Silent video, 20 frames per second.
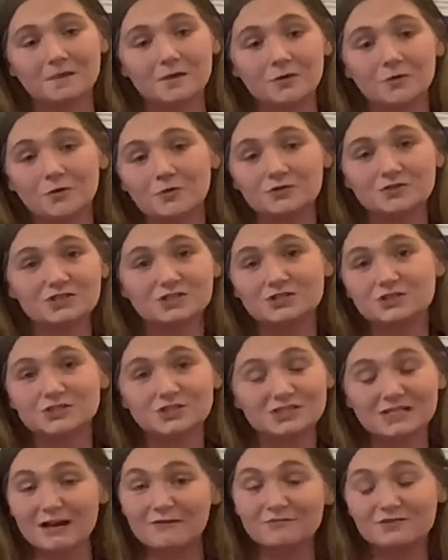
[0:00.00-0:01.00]
or just
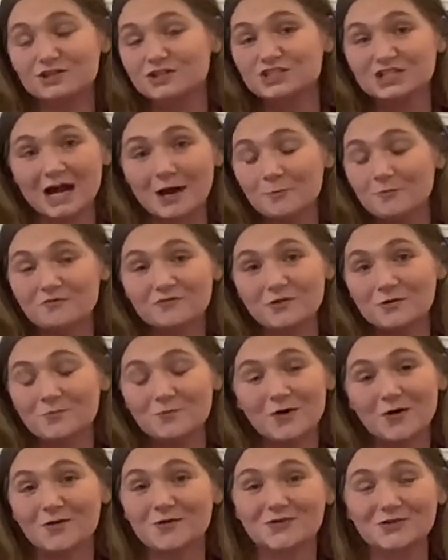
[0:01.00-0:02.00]
having a chat with them
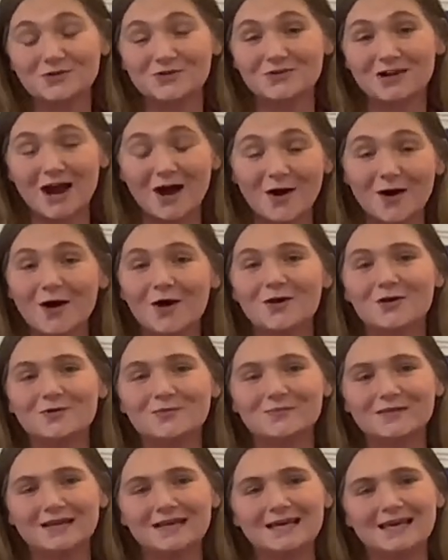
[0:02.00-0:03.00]
while you're at home.